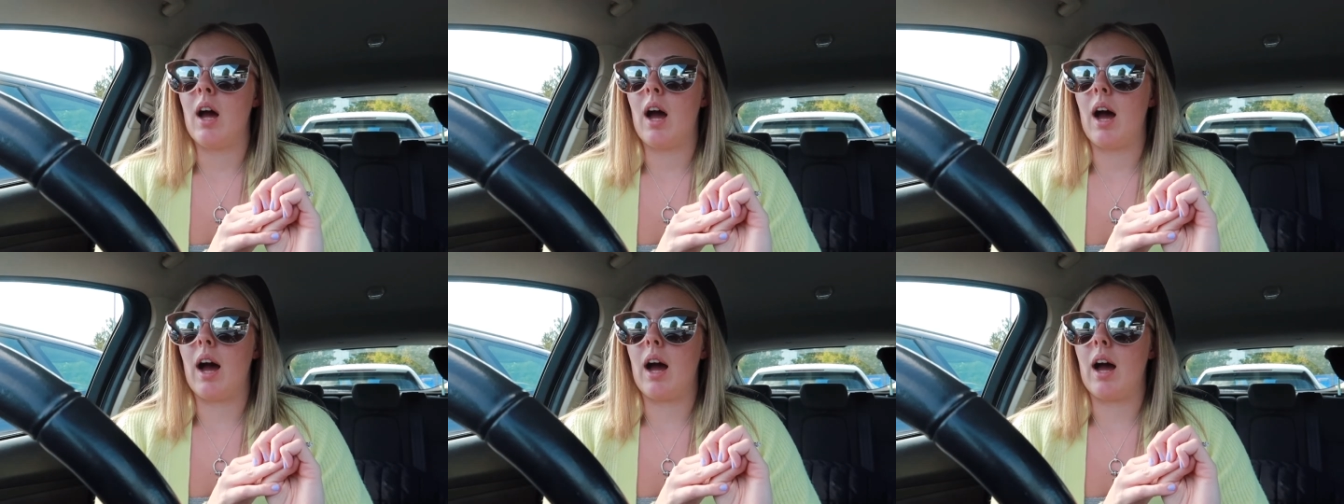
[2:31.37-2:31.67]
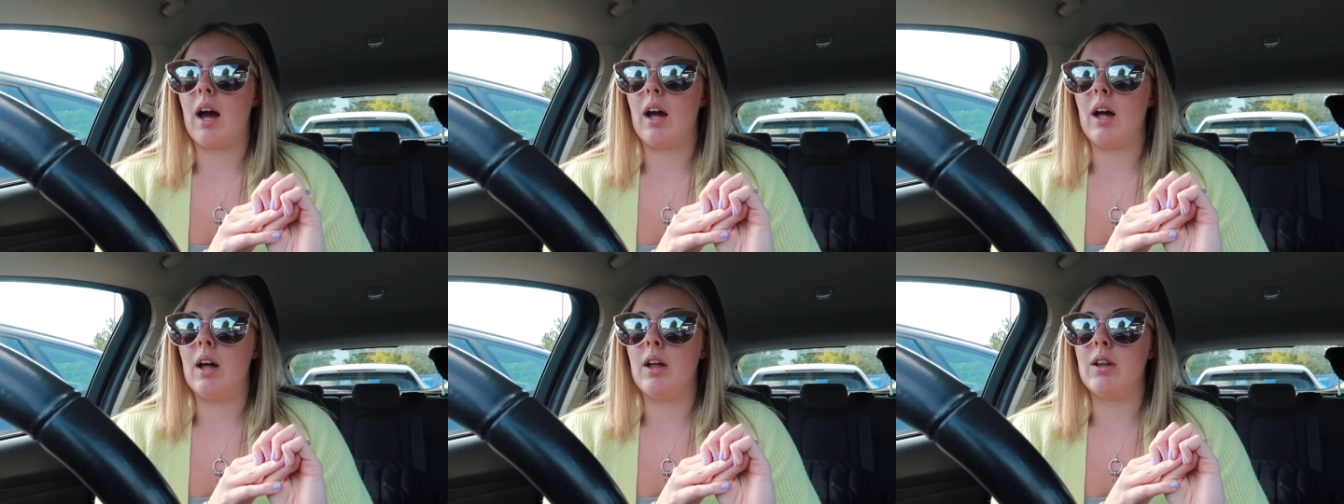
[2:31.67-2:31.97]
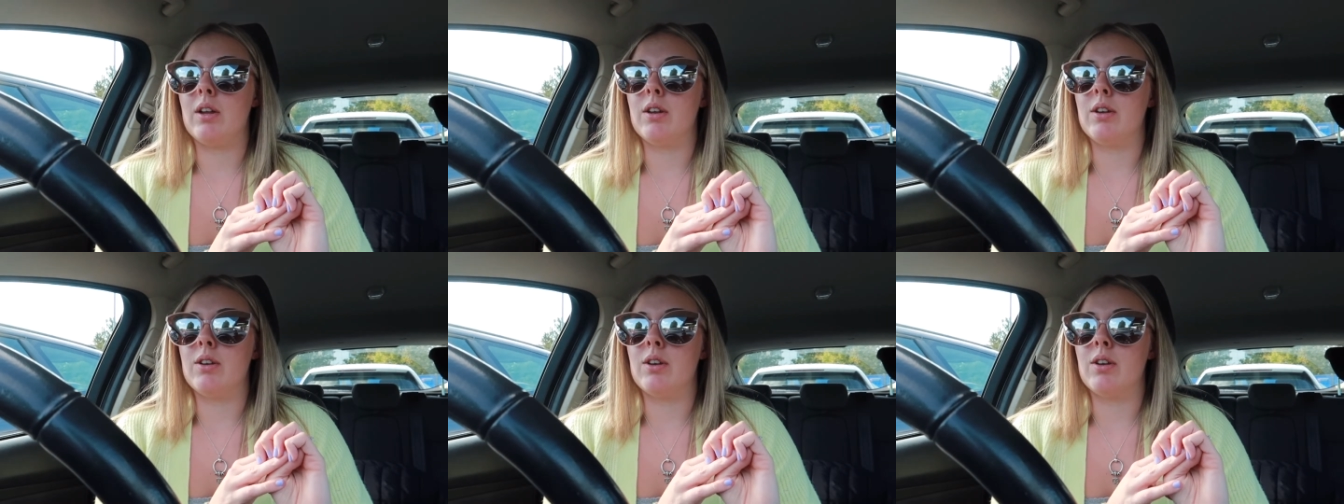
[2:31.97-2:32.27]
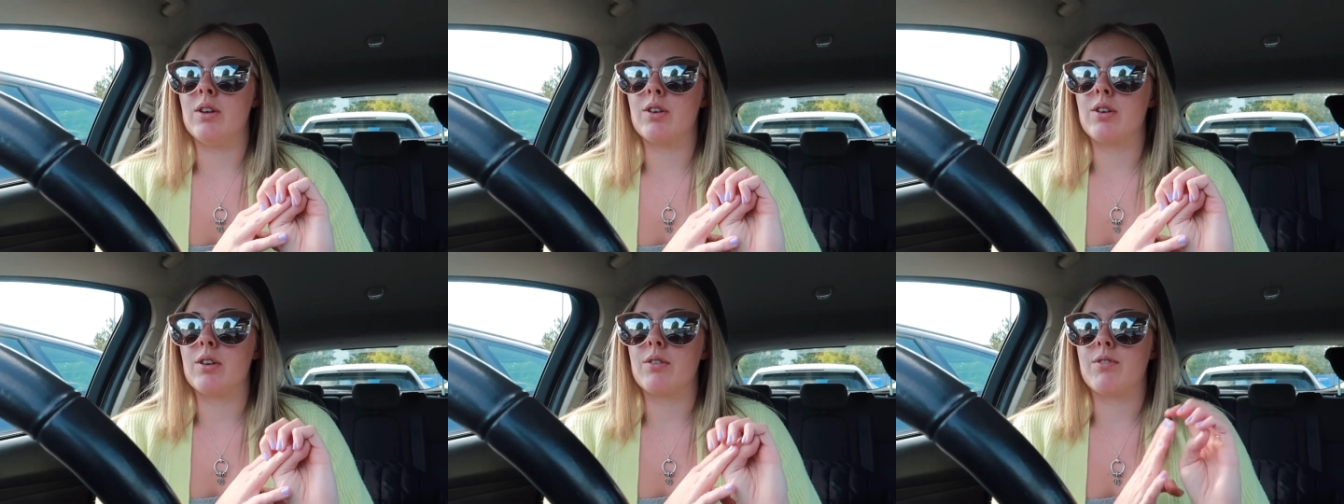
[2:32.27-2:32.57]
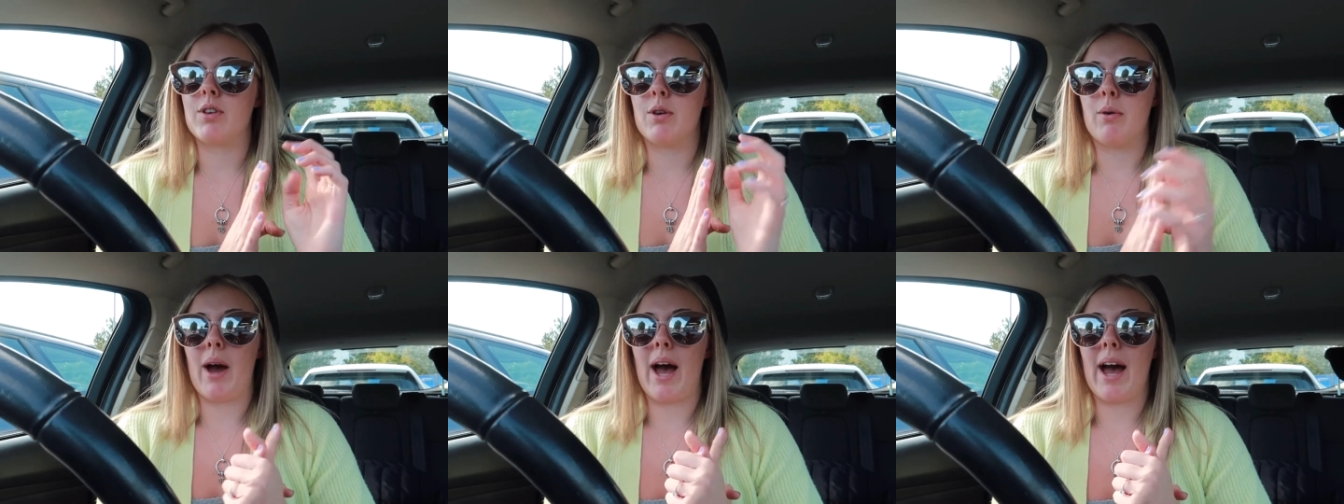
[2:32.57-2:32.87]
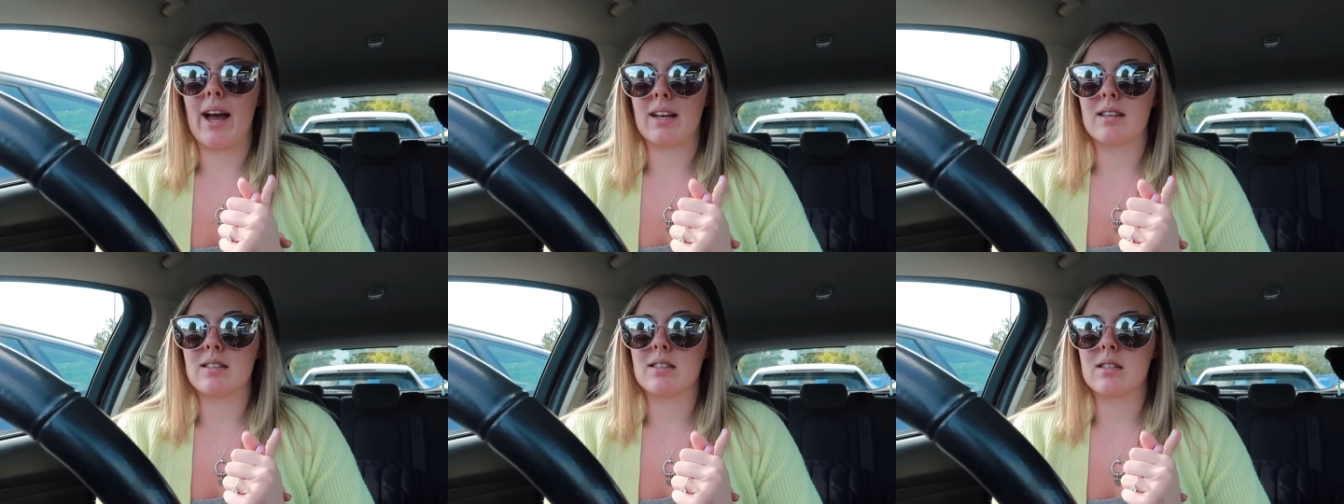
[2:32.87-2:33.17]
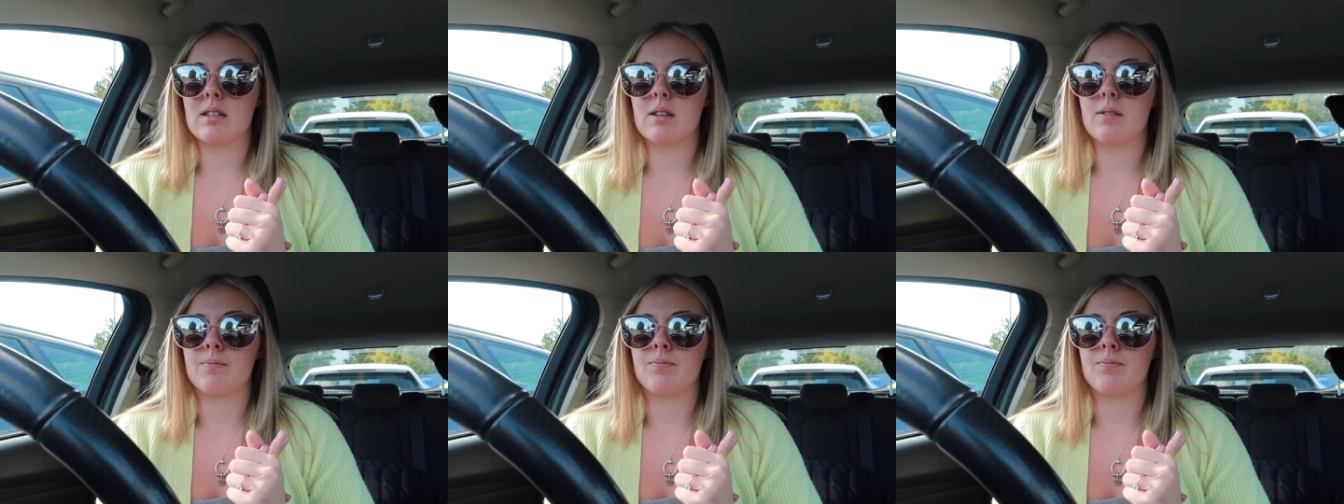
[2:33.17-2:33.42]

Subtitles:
and a few eggs.